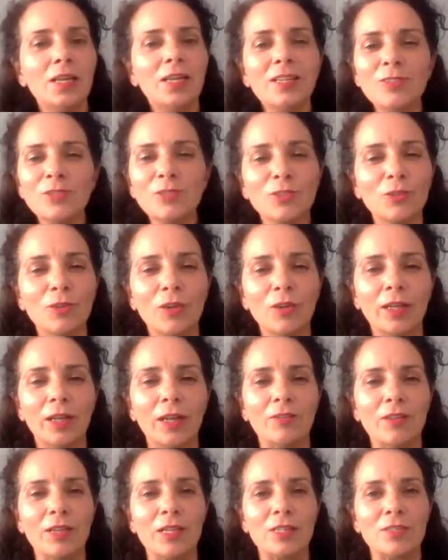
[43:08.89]
He didn't do it in a
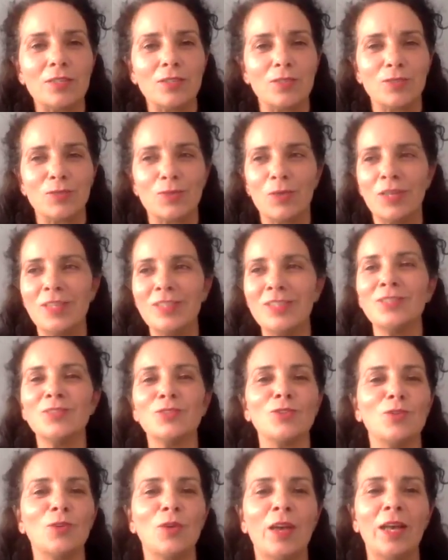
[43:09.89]
racist way, he didn't
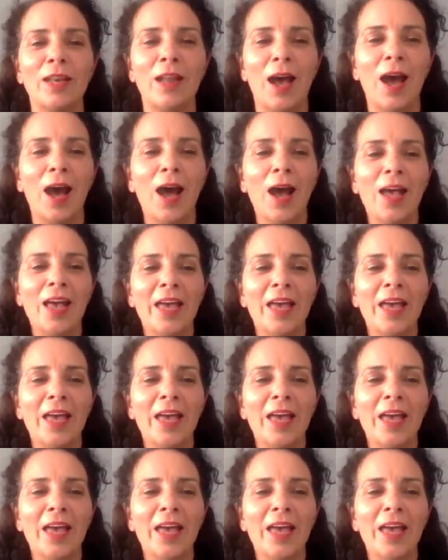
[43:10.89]
do it in an